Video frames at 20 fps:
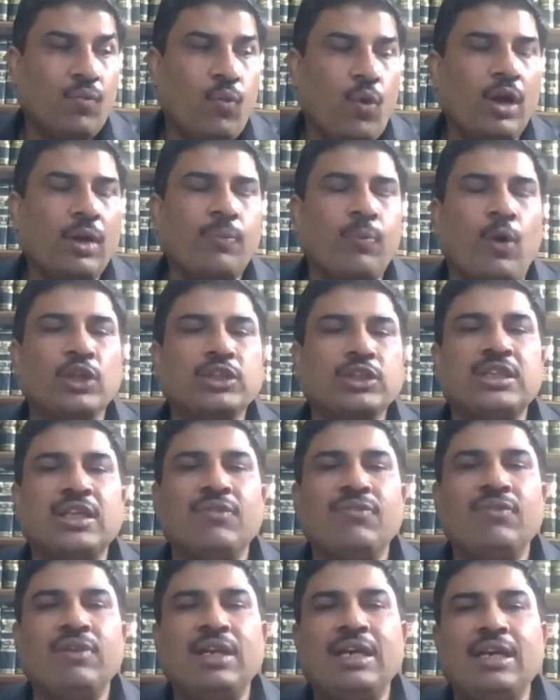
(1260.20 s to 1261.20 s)
What
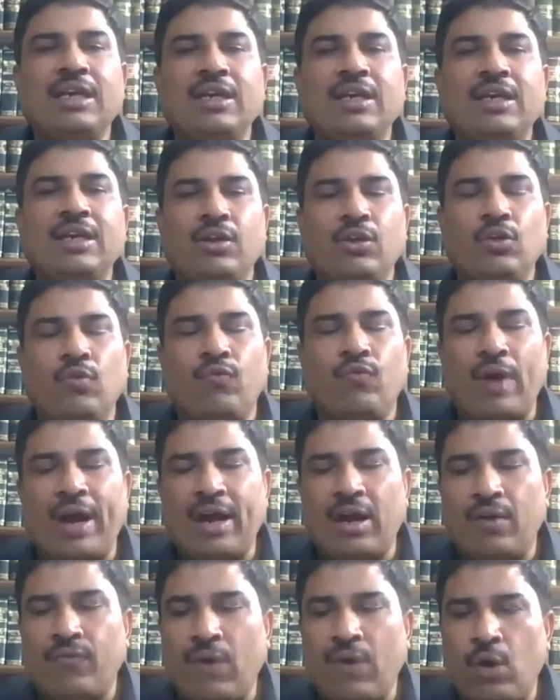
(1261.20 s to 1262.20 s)
positively you
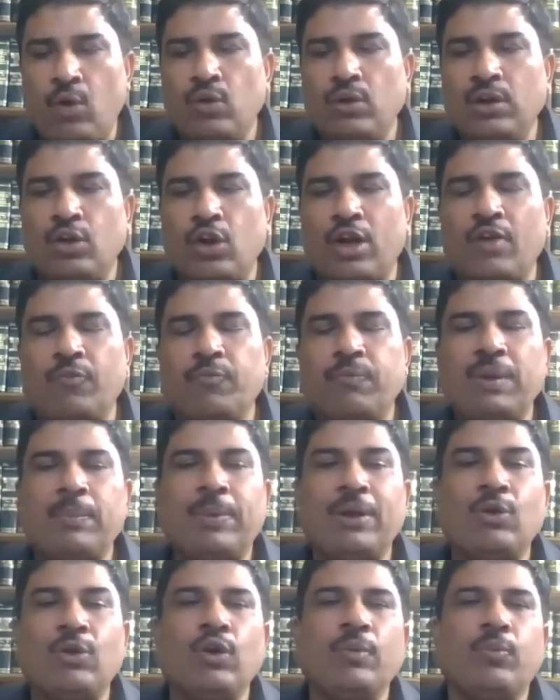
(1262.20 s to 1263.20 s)
found a lot of
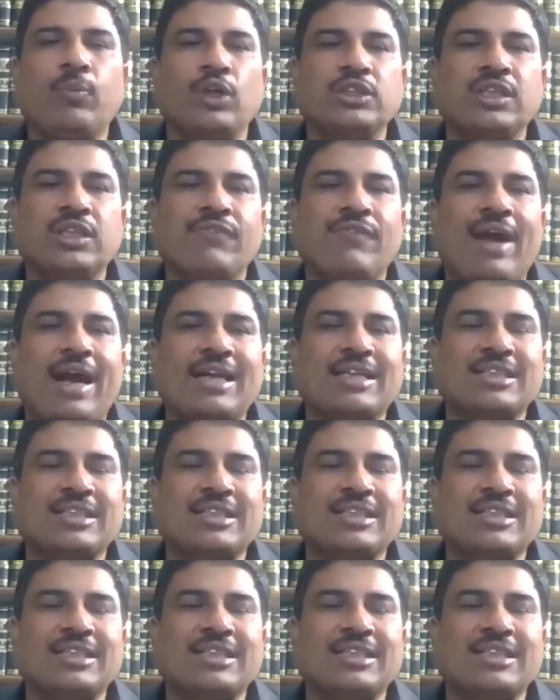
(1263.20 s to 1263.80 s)
people doing positive